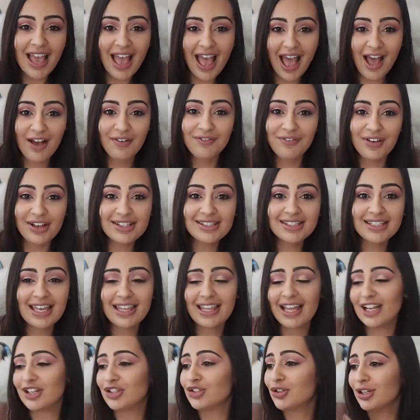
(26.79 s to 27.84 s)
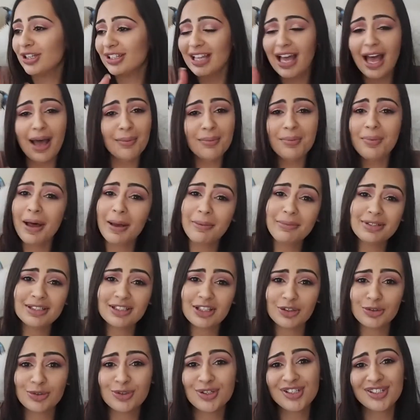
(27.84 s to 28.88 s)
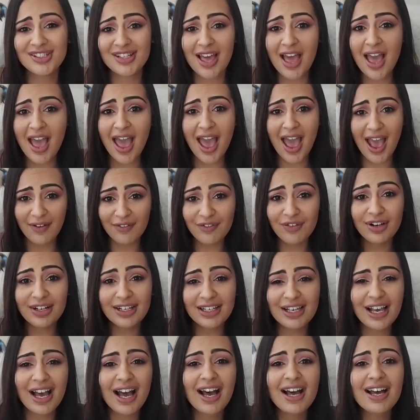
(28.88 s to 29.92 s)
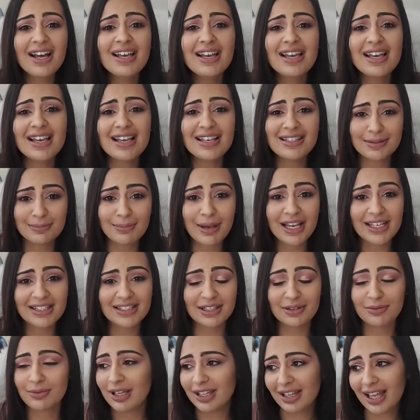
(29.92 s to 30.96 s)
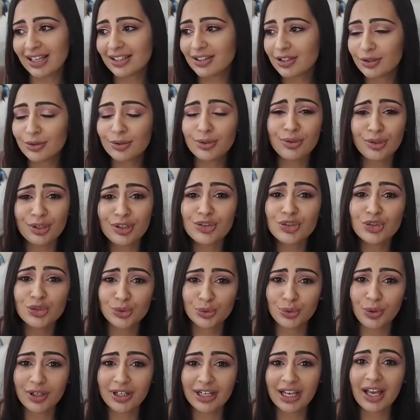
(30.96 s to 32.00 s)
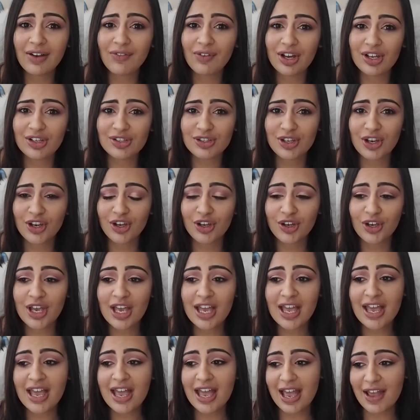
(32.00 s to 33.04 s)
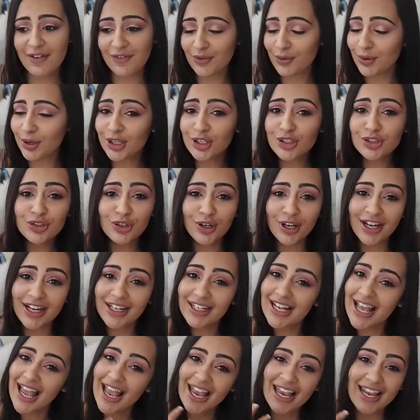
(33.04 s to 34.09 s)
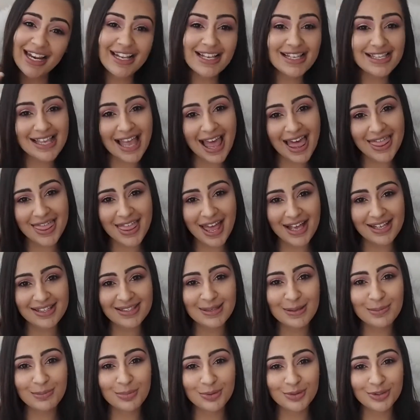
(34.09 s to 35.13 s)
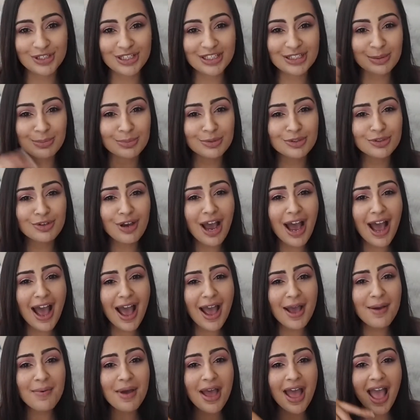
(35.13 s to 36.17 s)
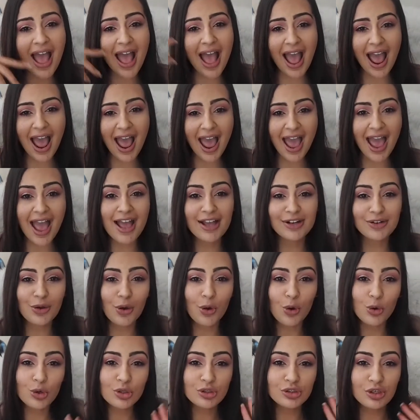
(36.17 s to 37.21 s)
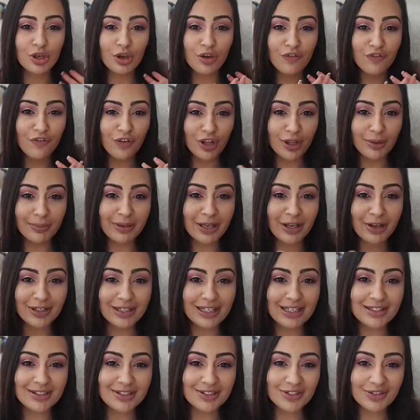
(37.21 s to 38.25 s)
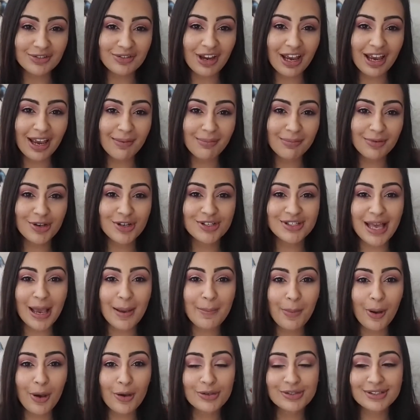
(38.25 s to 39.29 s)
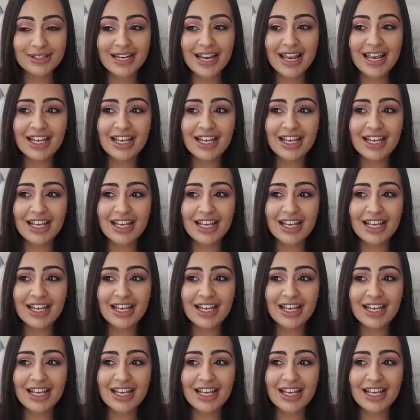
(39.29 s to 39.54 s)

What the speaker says: have fun together and join the Hubby Barbie squad, because everyone here is amazing. We're like the coolest squad ever. So if you want to join, it is that simple. Just subscribe and also follow me on Instagram, because I post